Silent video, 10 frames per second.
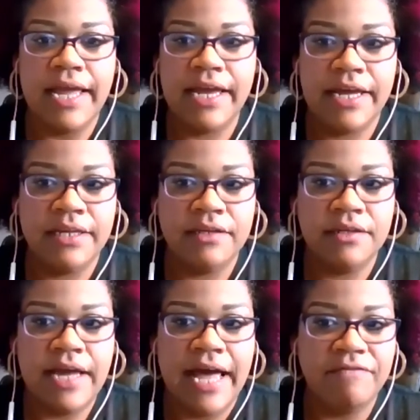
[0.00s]

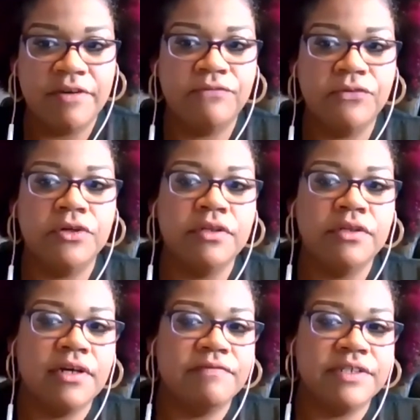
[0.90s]
and have it
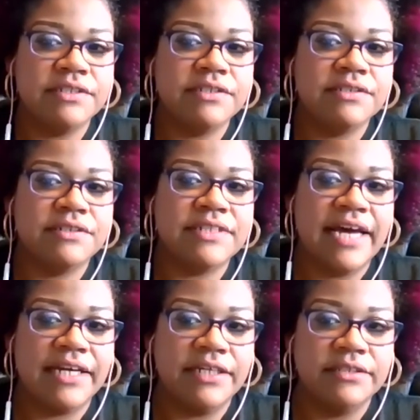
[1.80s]
full of his
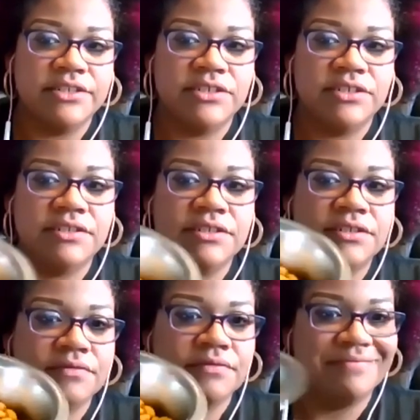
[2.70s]
snacky deliciousness.